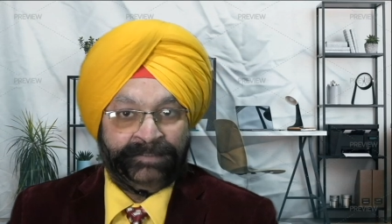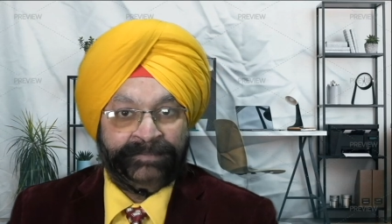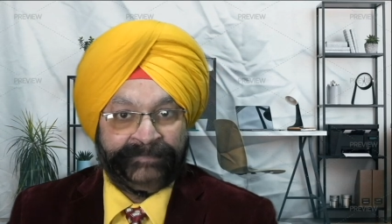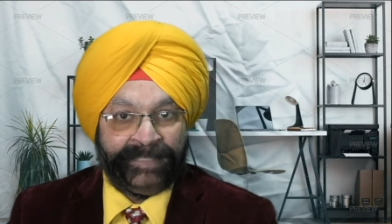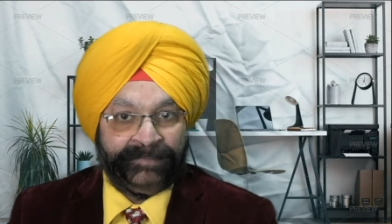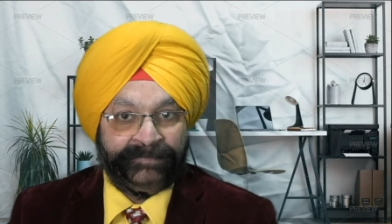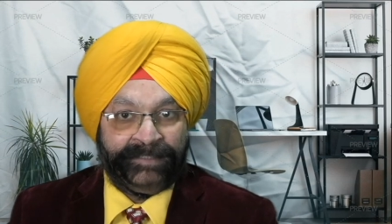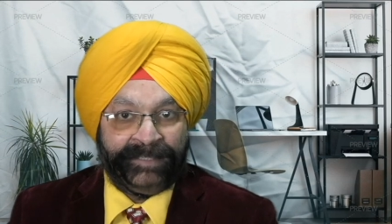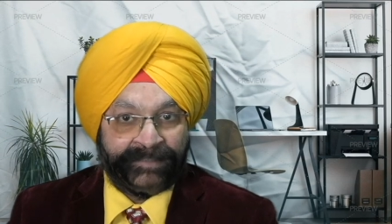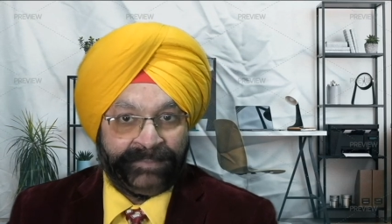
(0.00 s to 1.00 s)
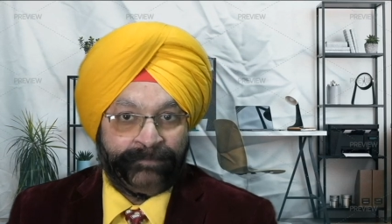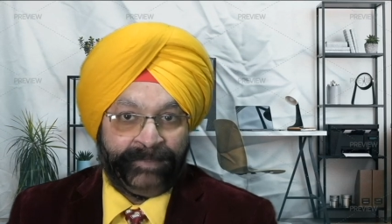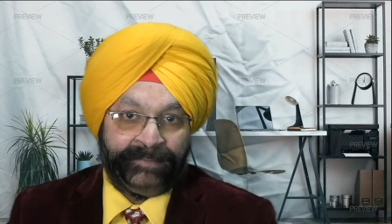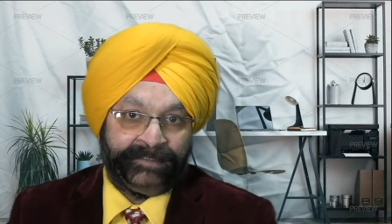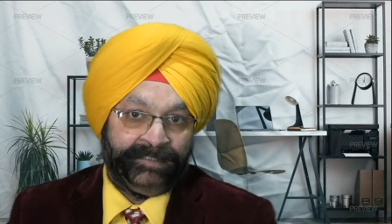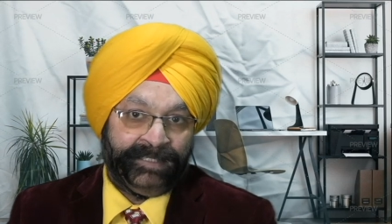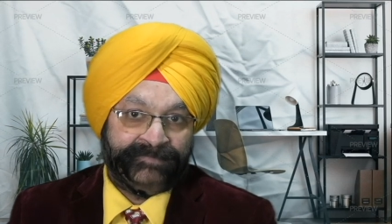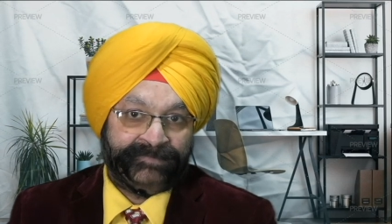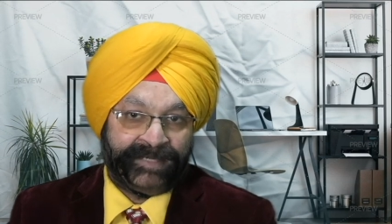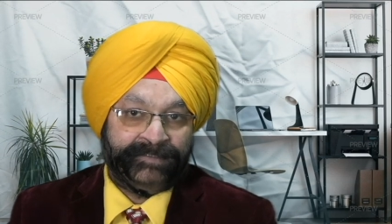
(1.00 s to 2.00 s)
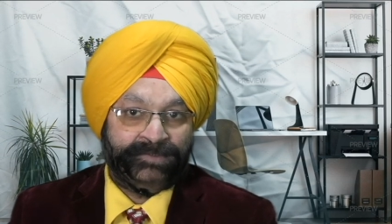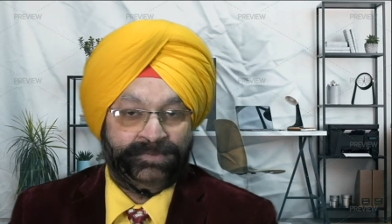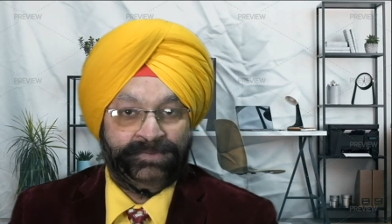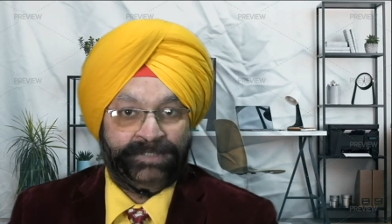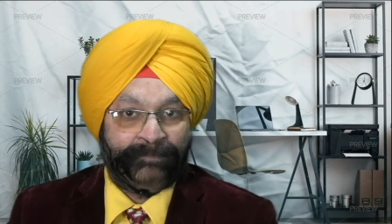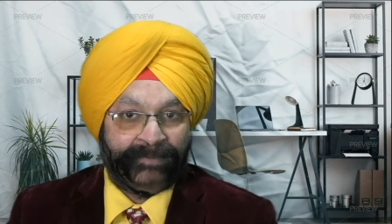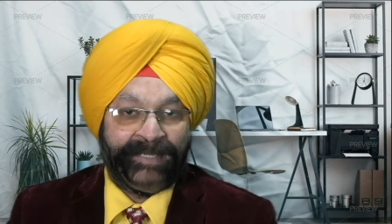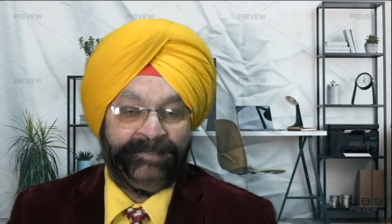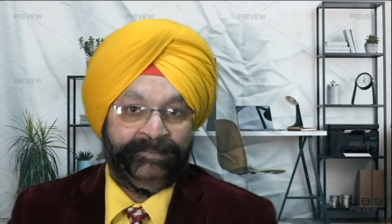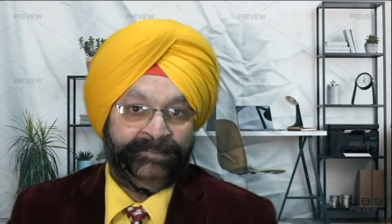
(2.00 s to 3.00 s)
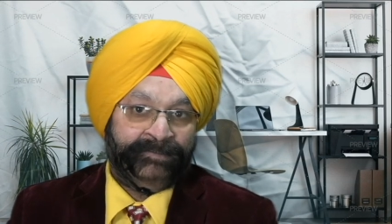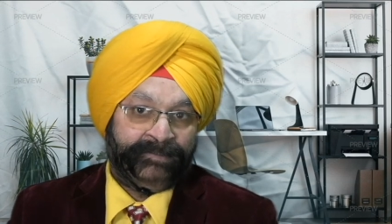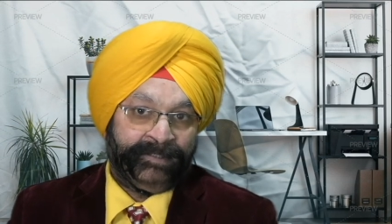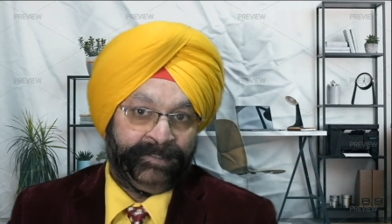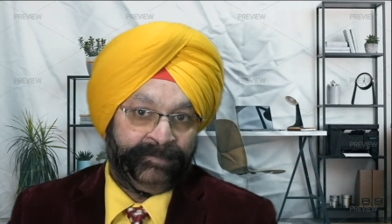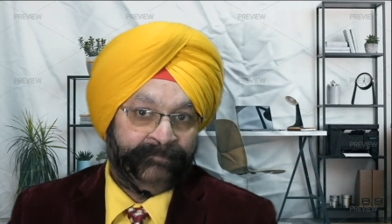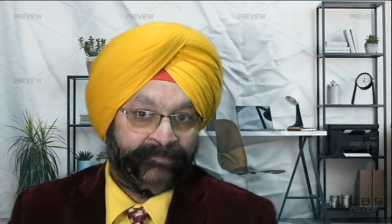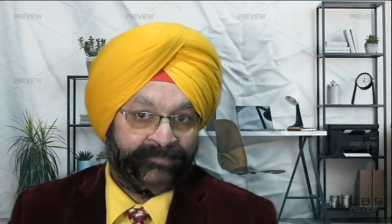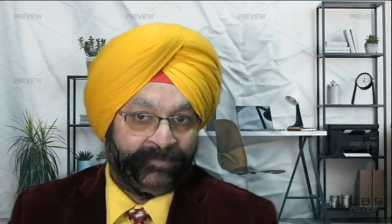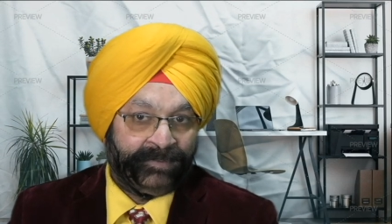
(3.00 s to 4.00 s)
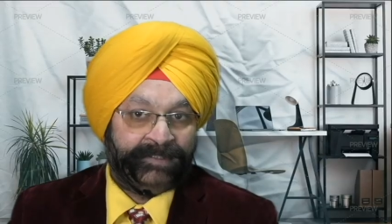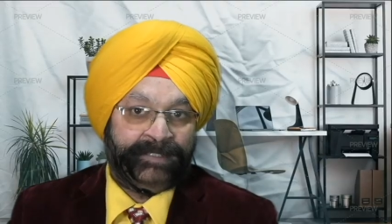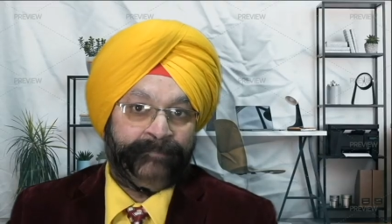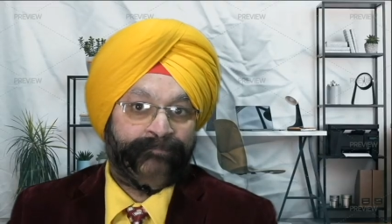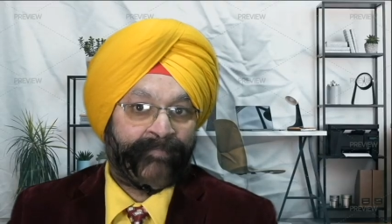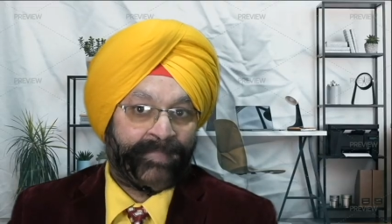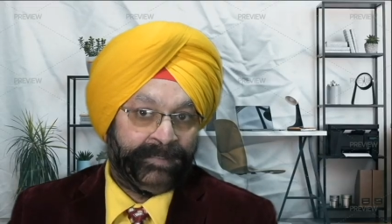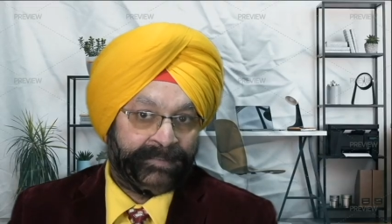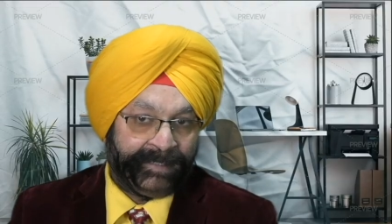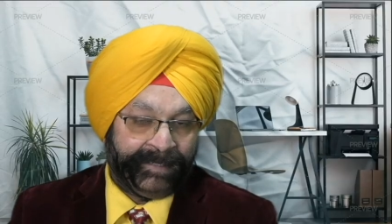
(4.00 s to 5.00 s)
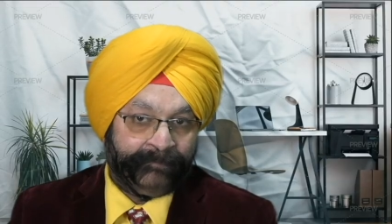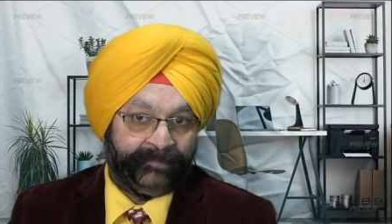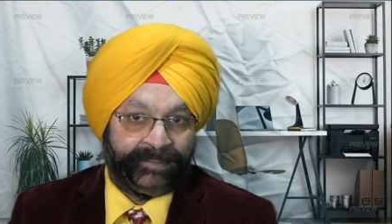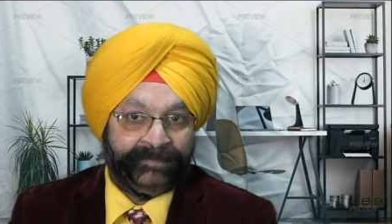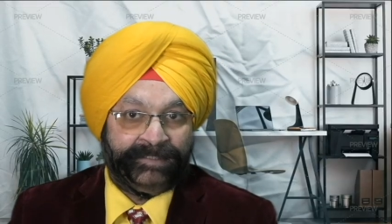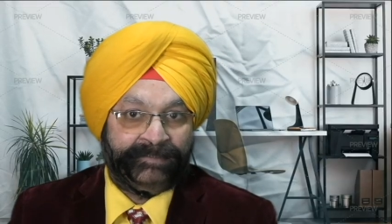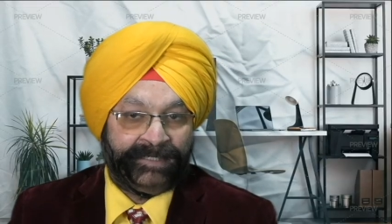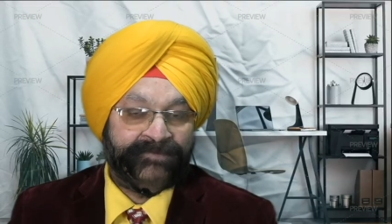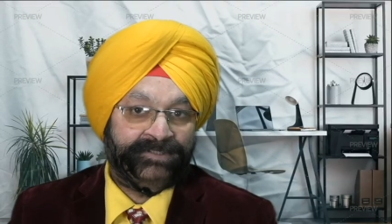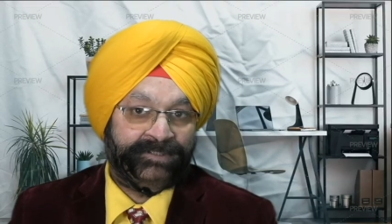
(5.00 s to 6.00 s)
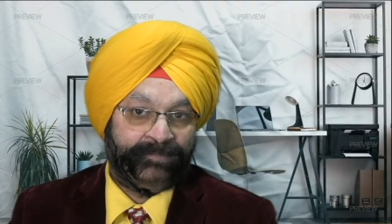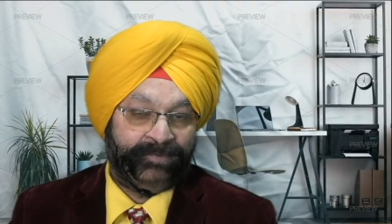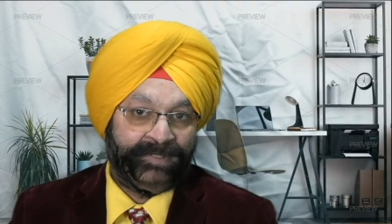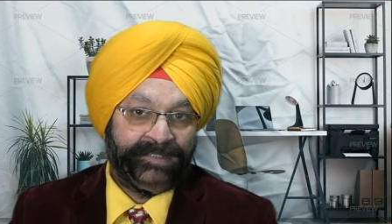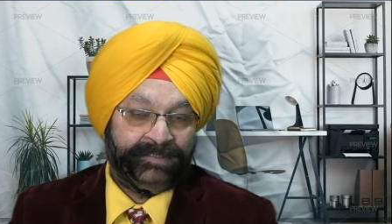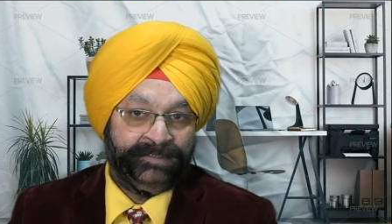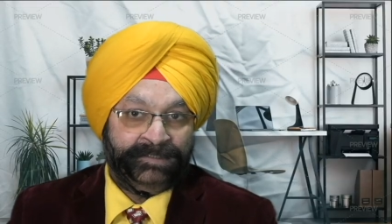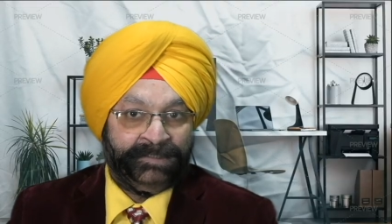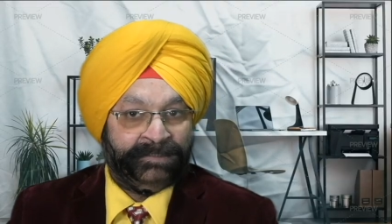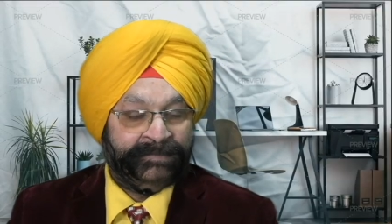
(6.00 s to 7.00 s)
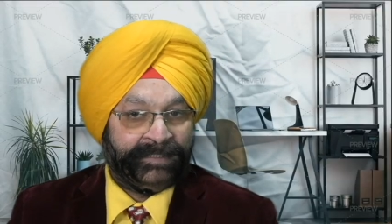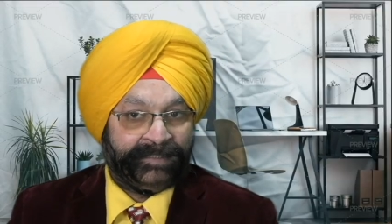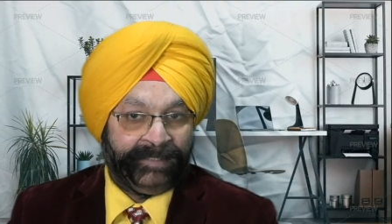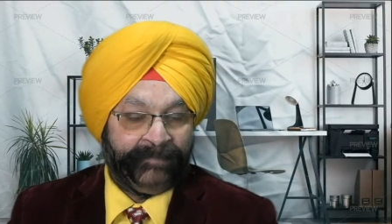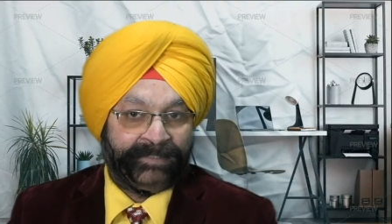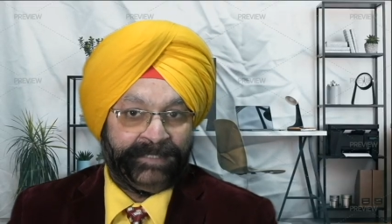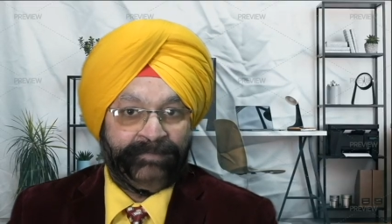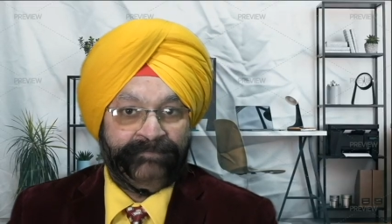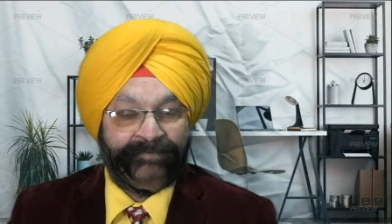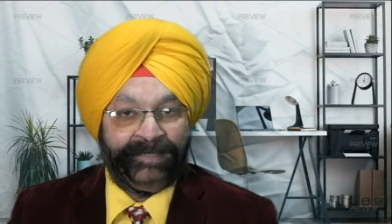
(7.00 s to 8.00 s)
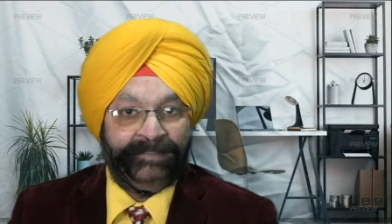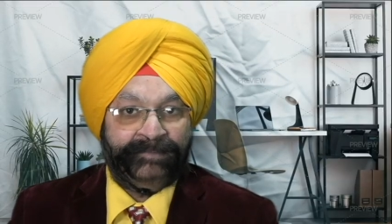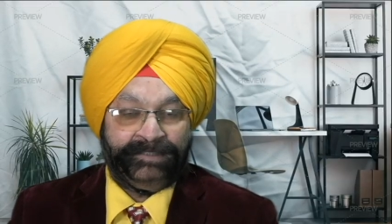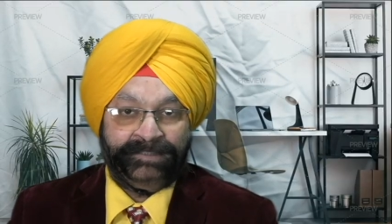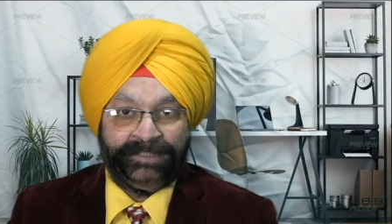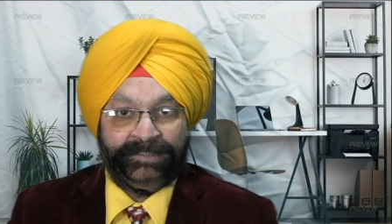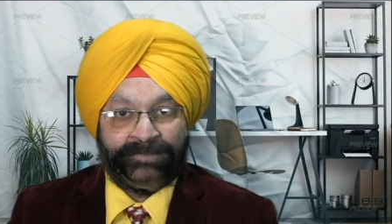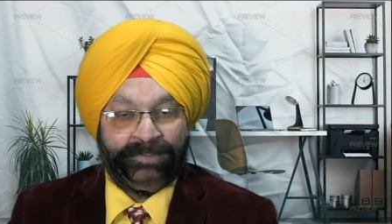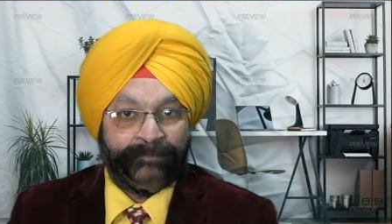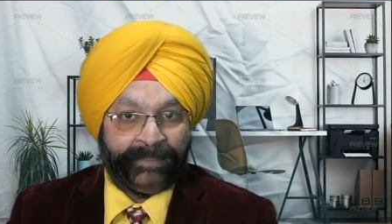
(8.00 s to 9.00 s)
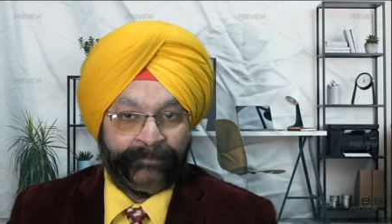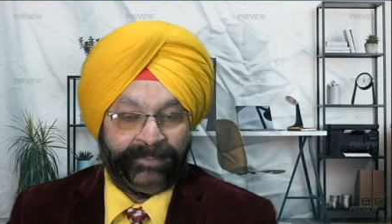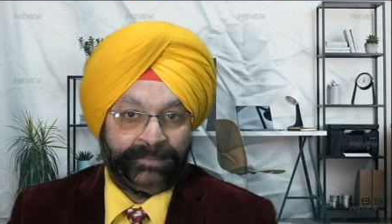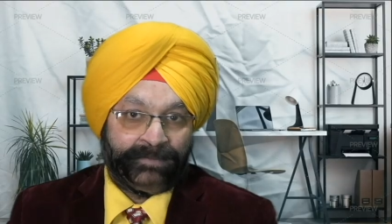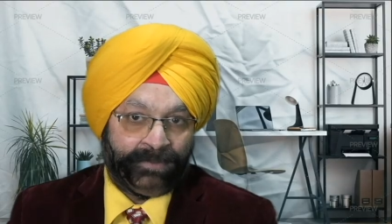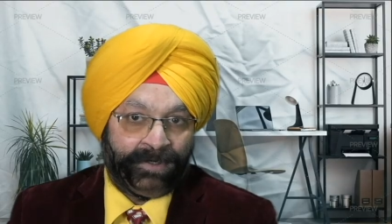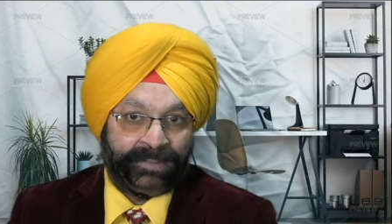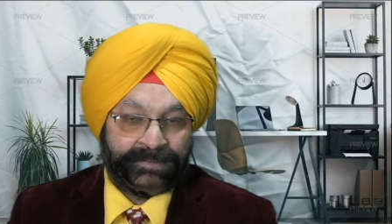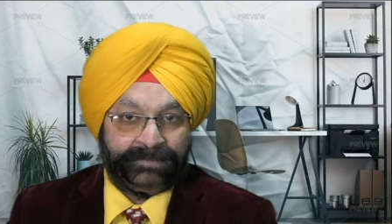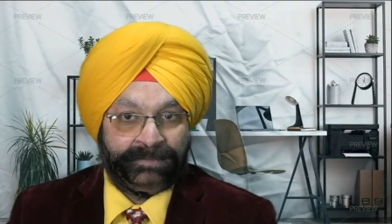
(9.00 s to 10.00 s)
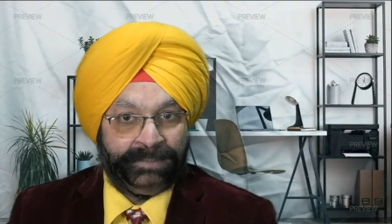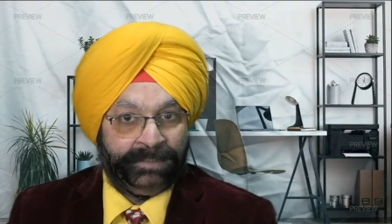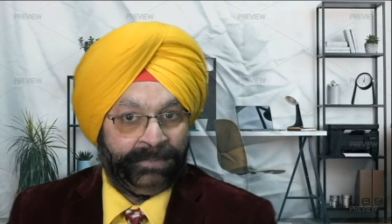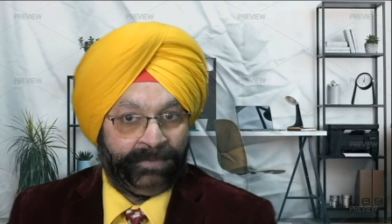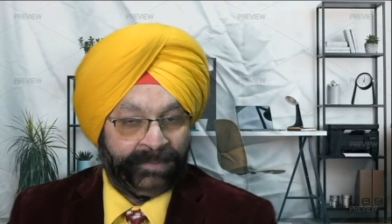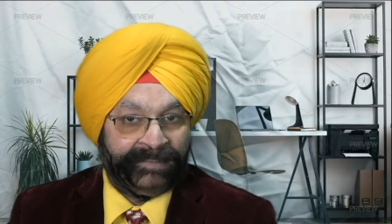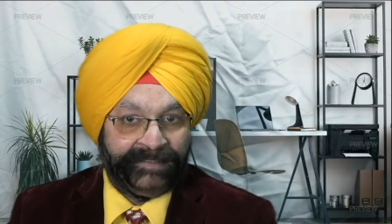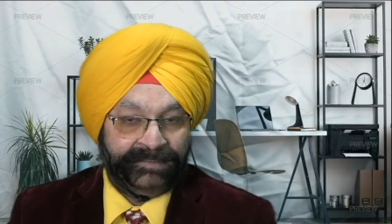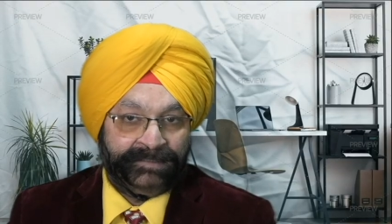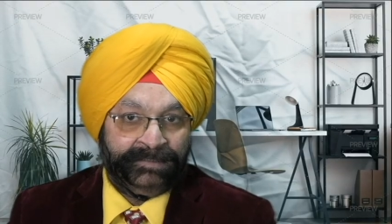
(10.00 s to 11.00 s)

then the aggrieved party has right to apply for a claim in the tenancy tribunal. The claim can be filed either on paper or online,